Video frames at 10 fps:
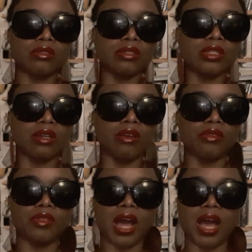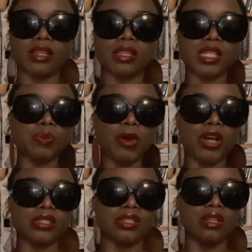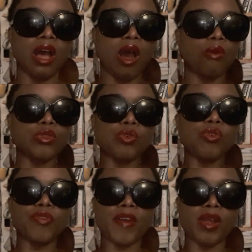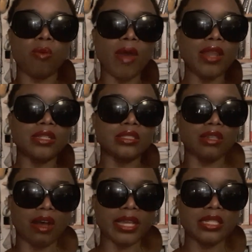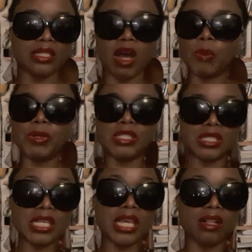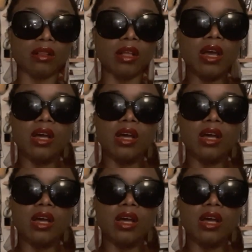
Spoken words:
you know, that this person was all very well and nice up until